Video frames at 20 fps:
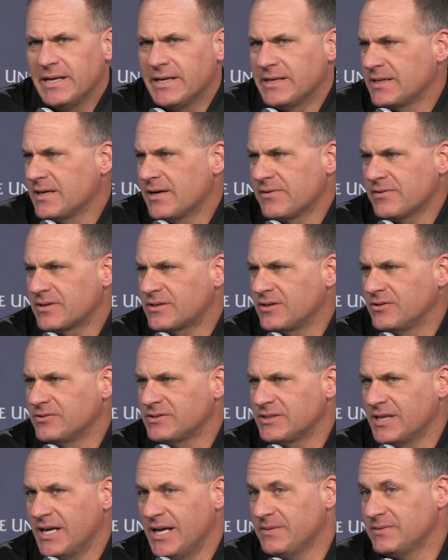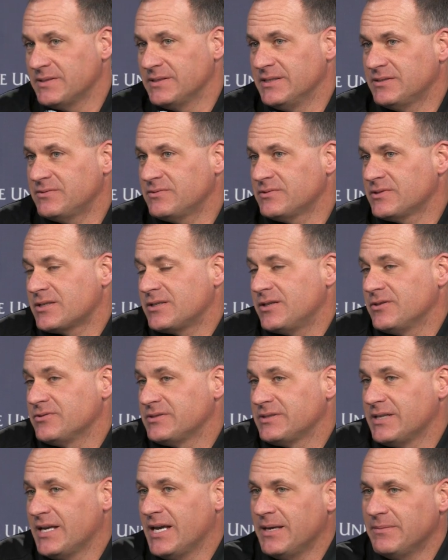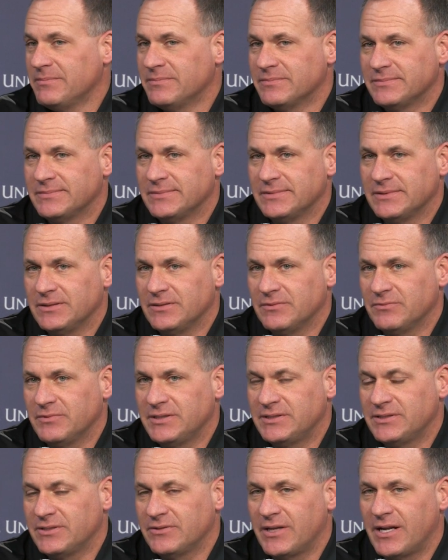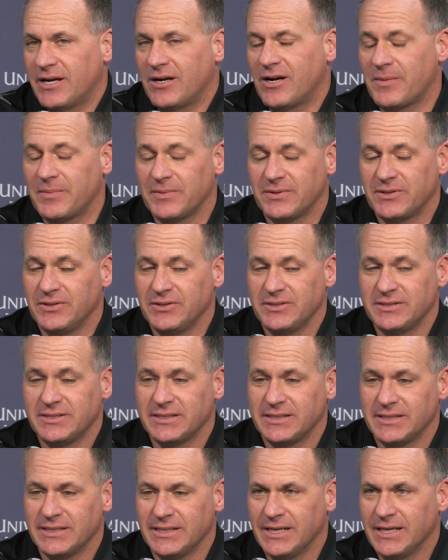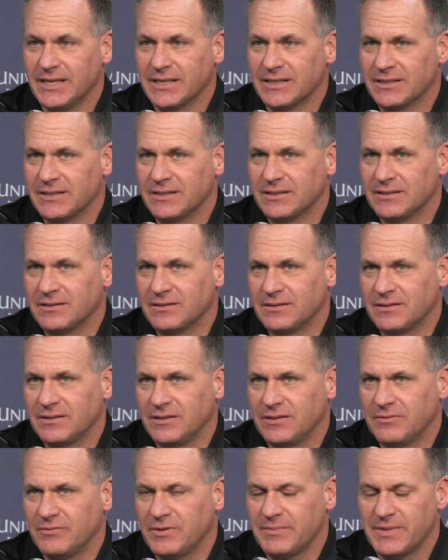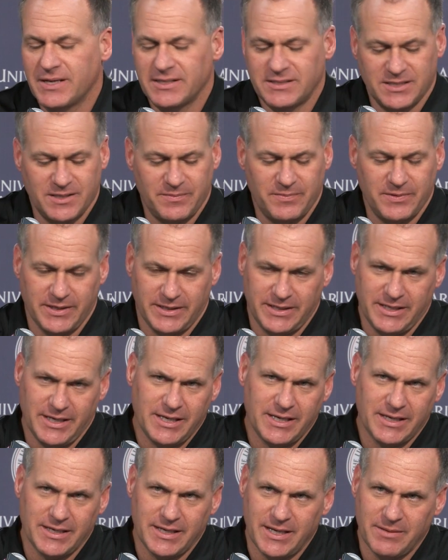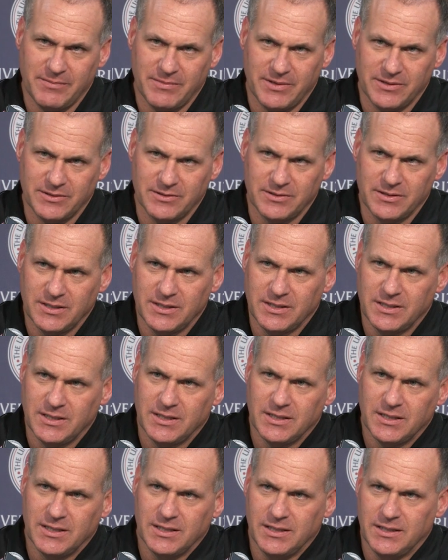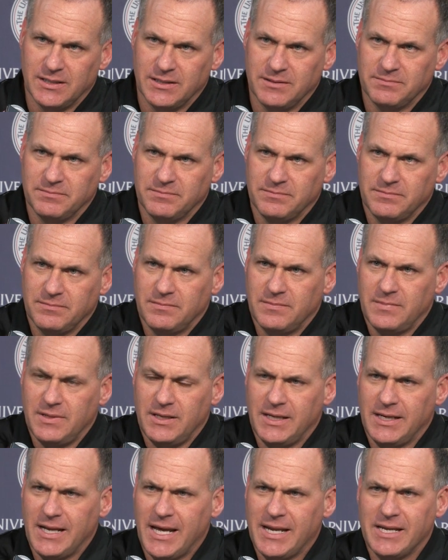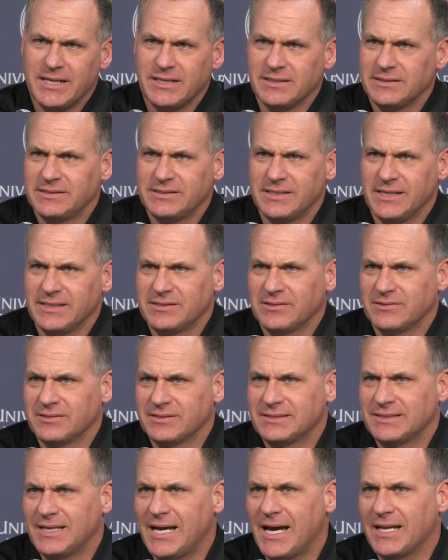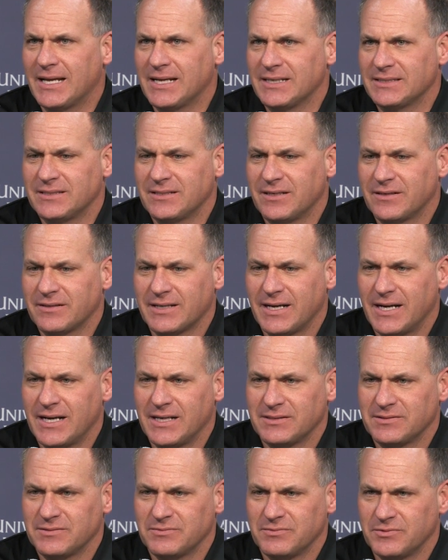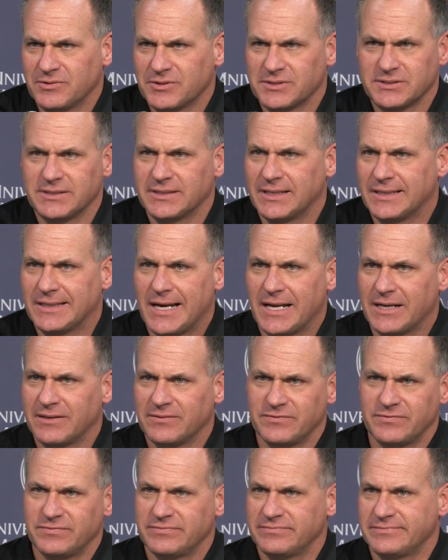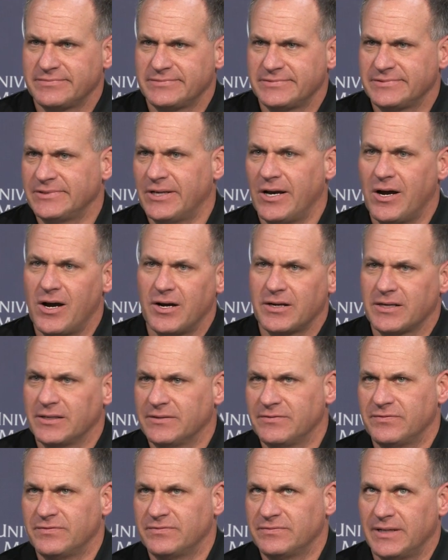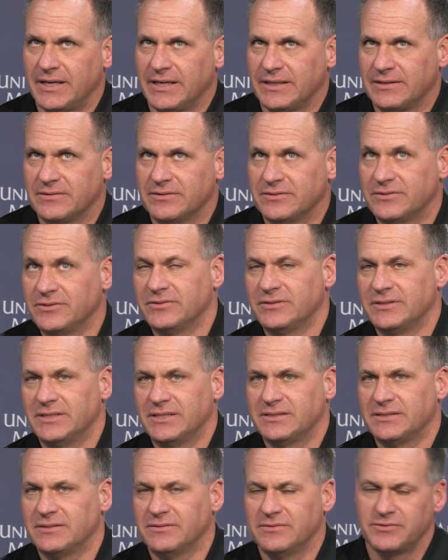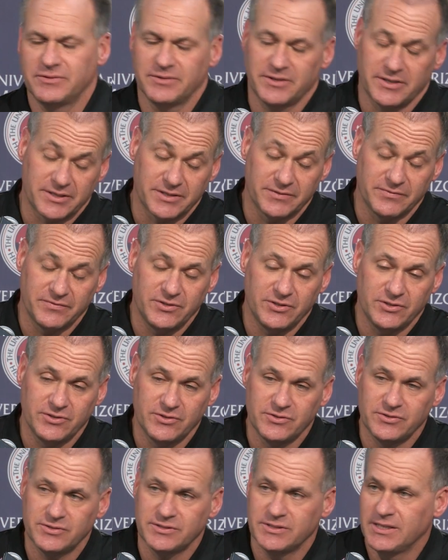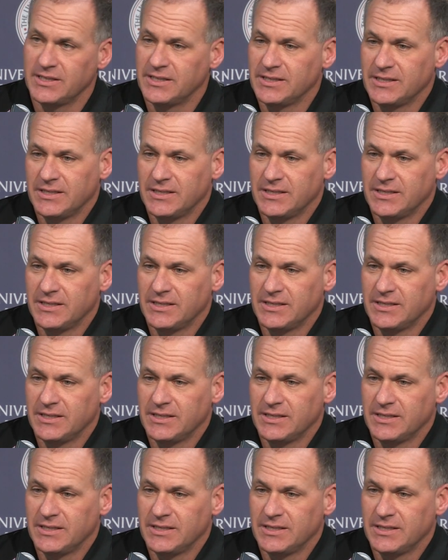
in other close games, and this was a close game, and we still had our opportunities at the end, and, and we messed up in the kicking game there. Um, and I didn't sense on the sidelines that our guys wasn't a lot of talk of like they're doing this and or they're confused.